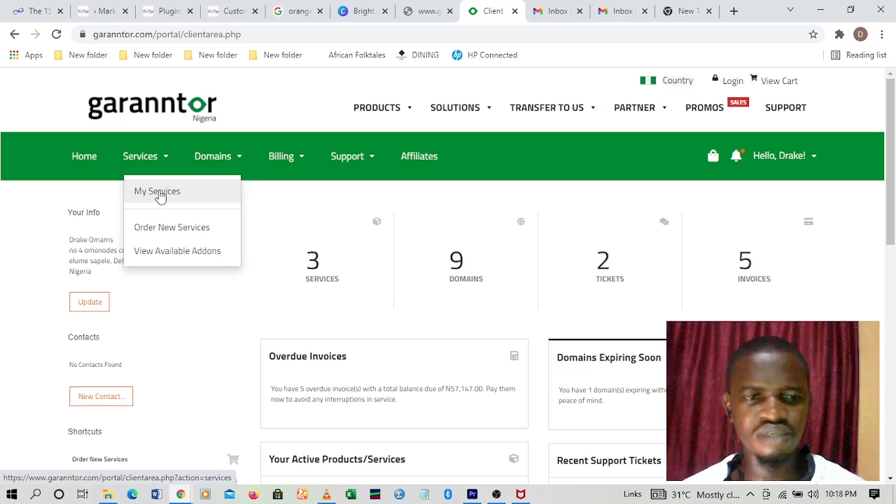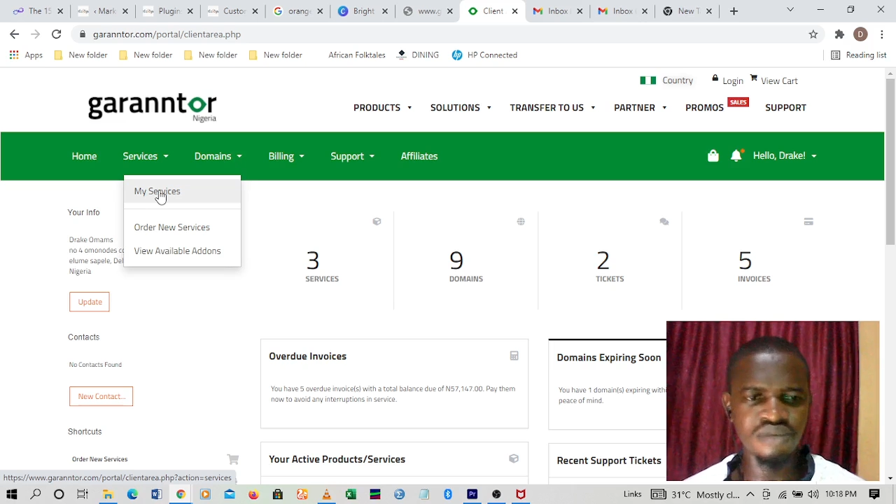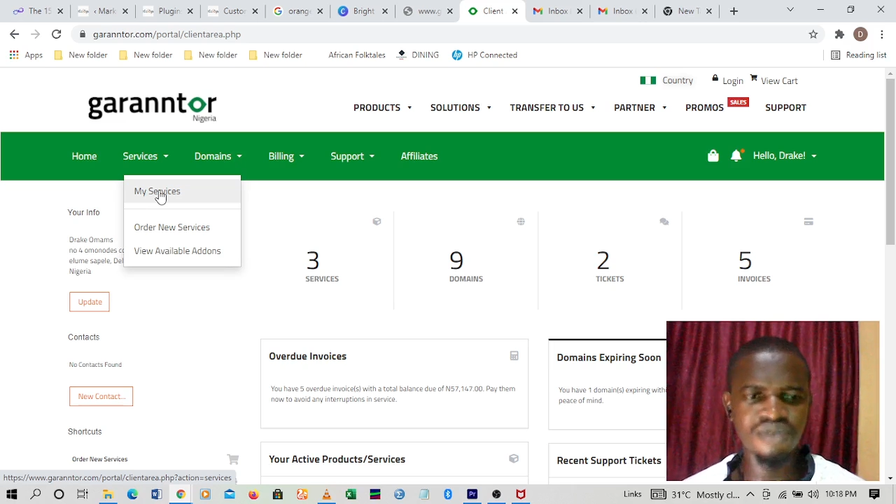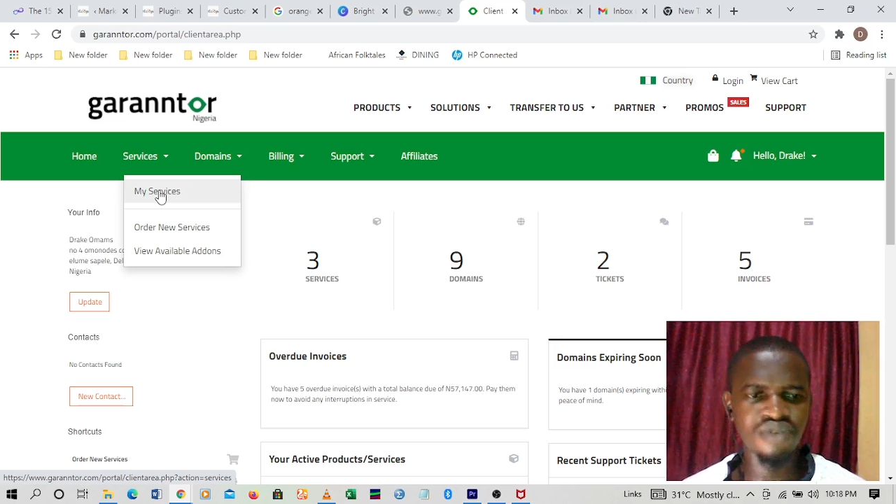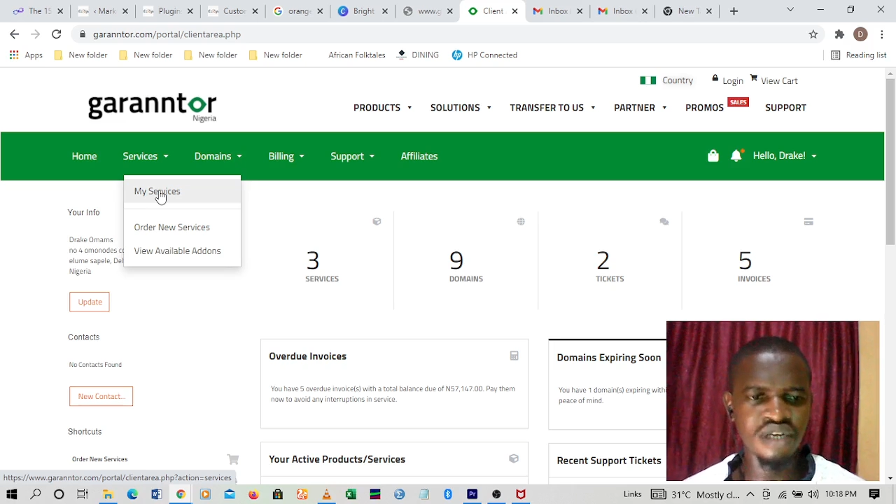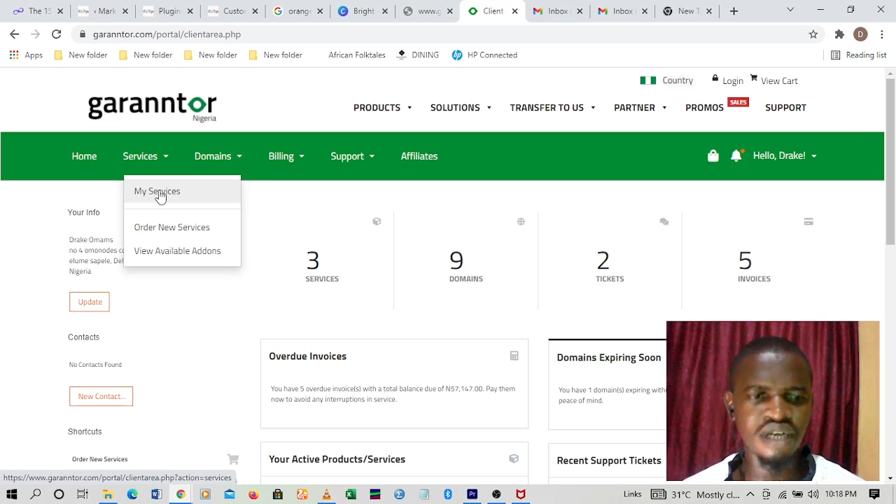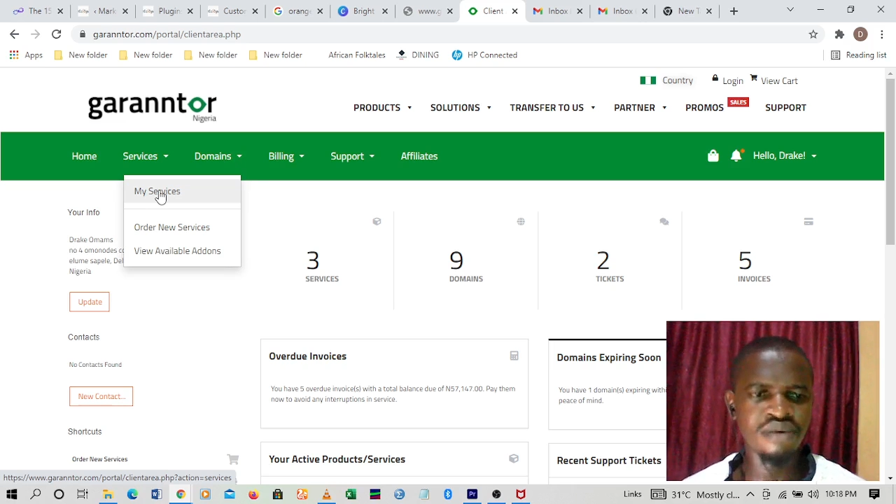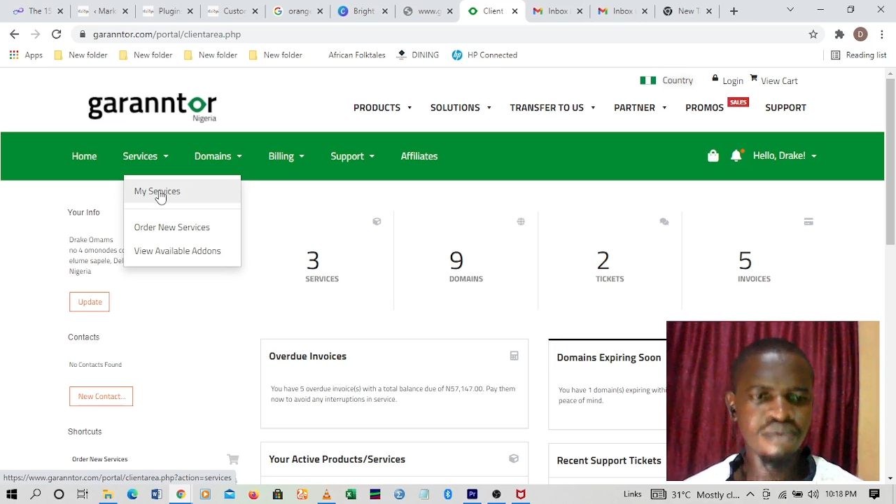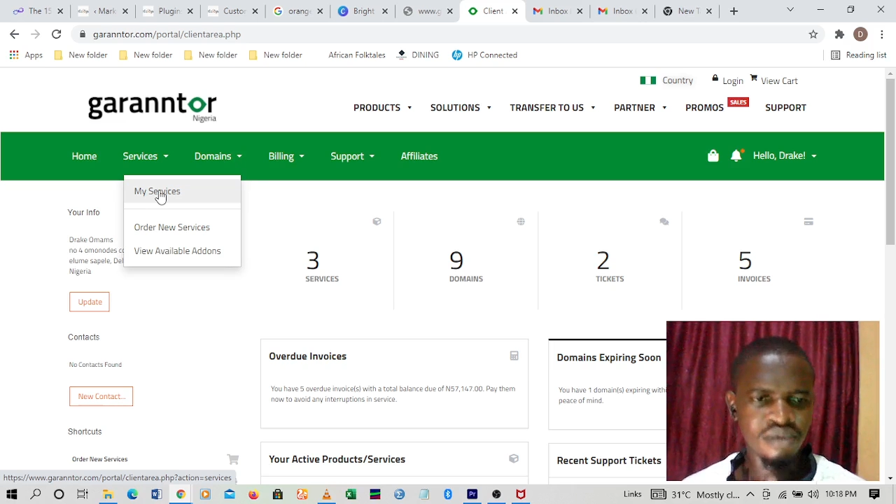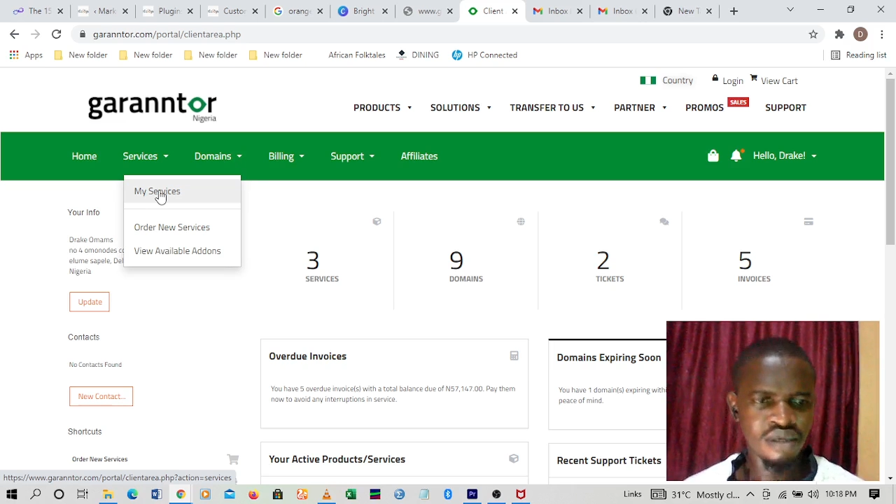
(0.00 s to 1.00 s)
but for now,
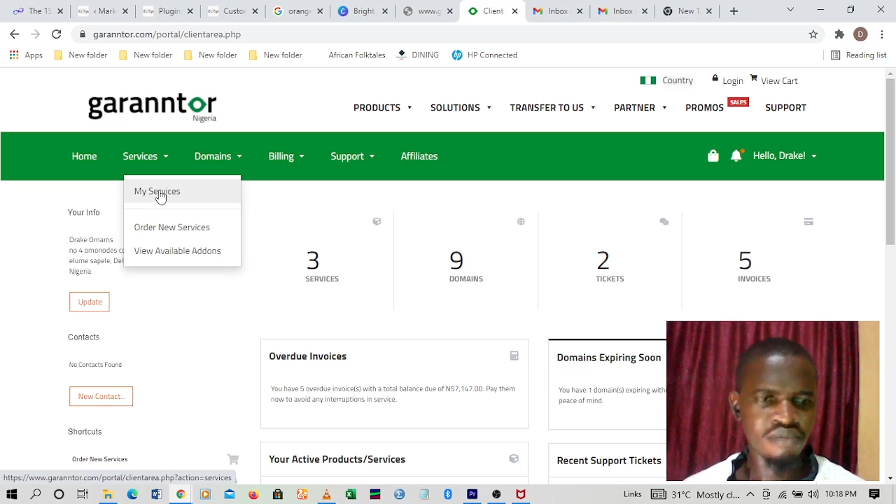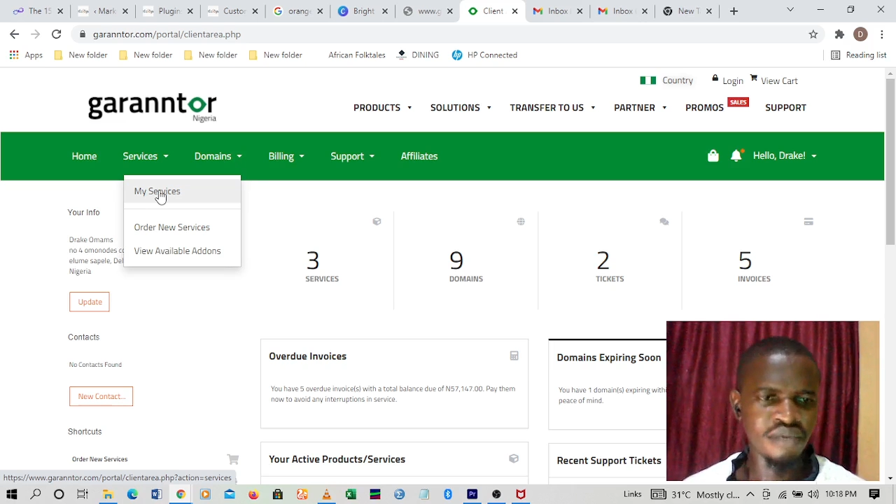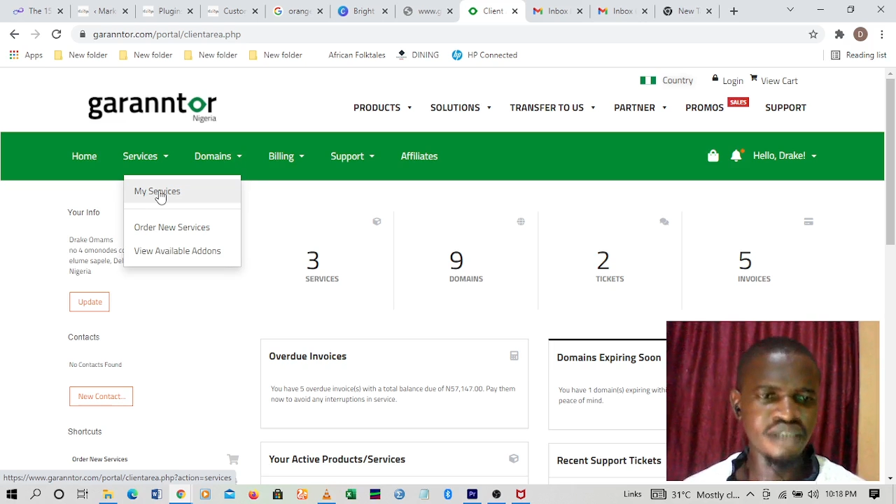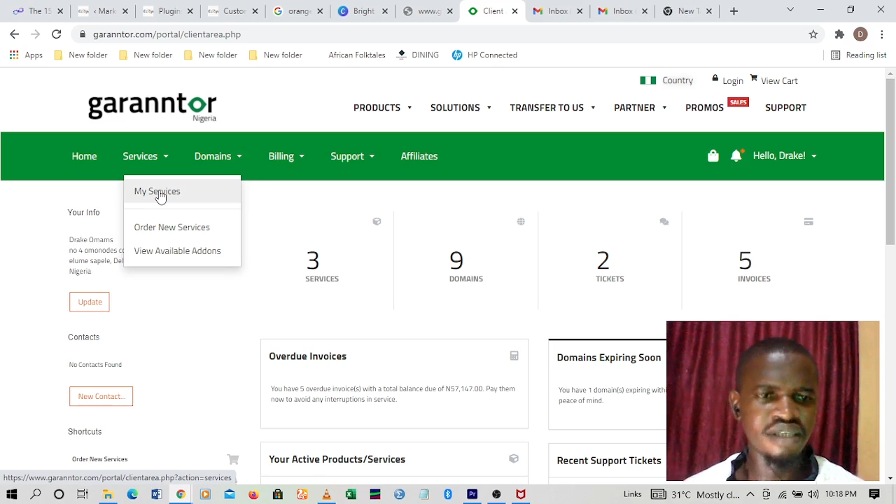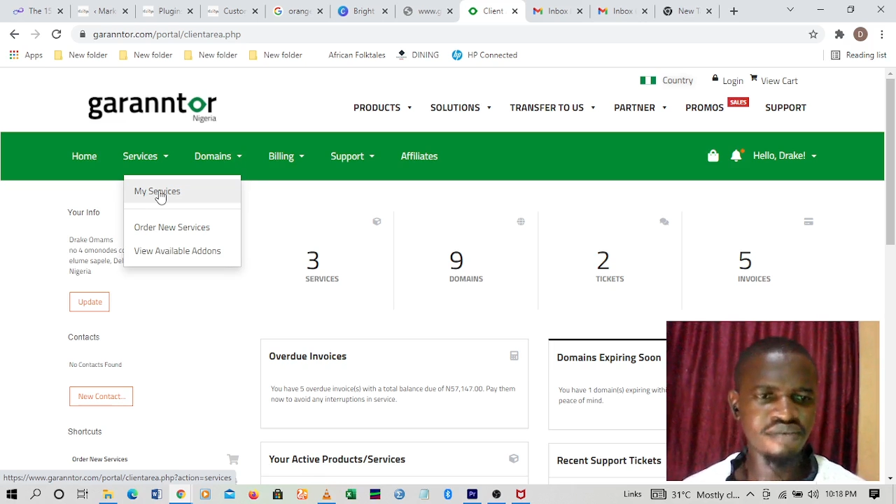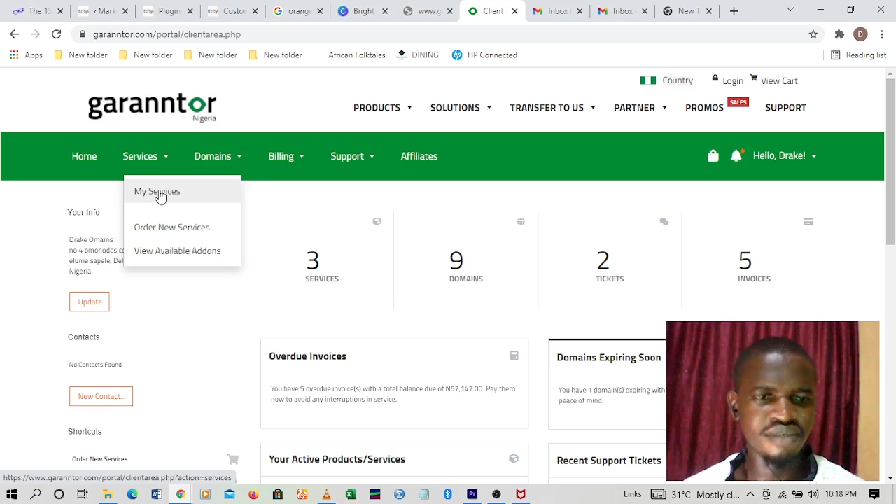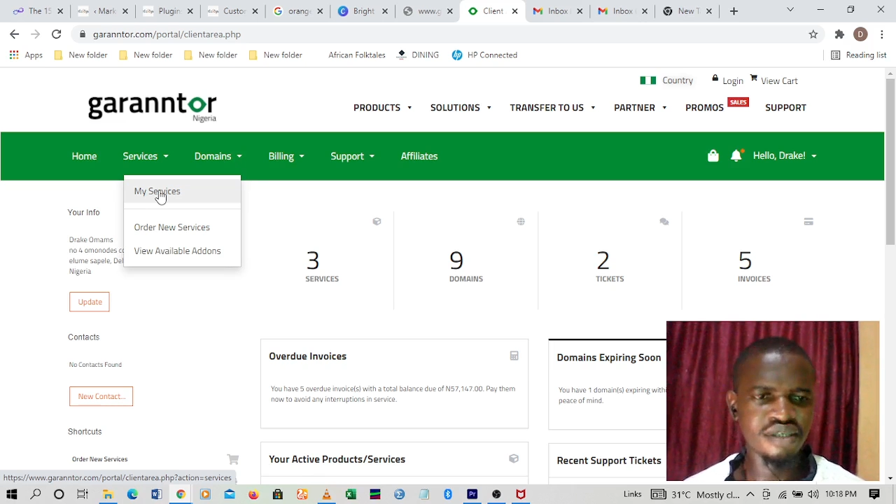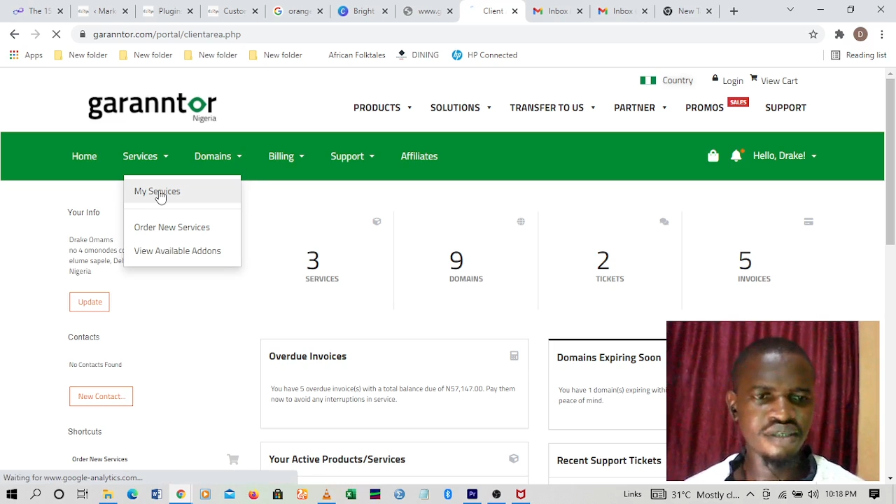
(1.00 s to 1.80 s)
my services.